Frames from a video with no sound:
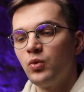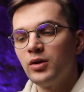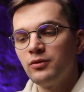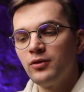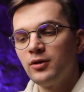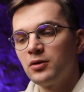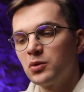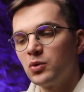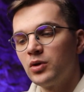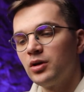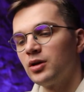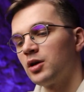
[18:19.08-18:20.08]
what we
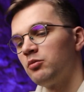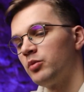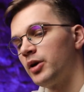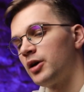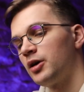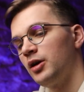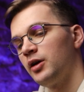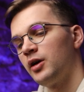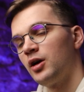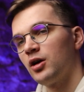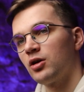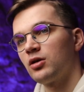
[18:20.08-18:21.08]
will compare
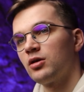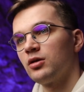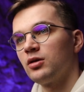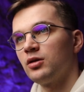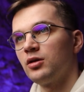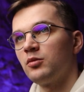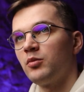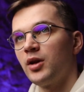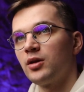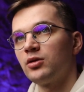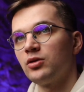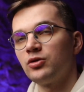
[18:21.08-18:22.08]

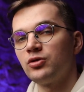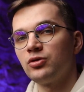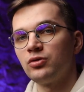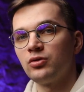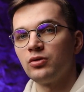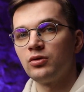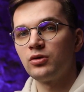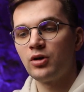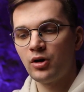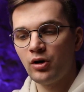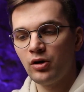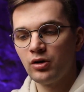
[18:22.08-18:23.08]
Milanote to
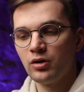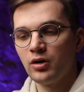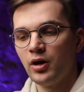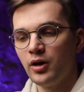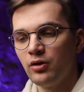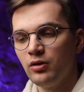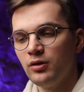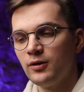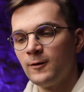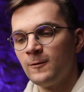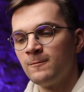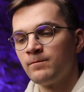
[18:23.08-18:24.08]
Krockio
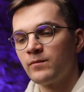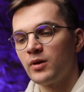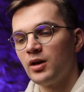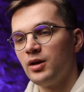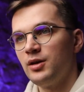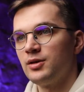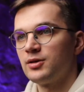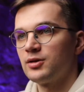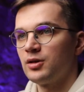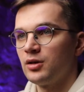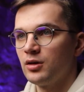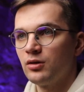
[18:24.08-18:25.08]

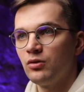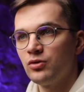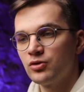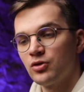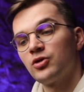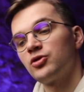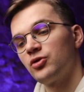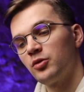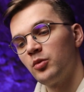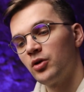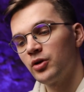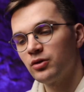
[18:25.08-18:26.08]
is also a
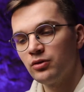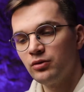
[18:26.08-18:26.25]
storyboarding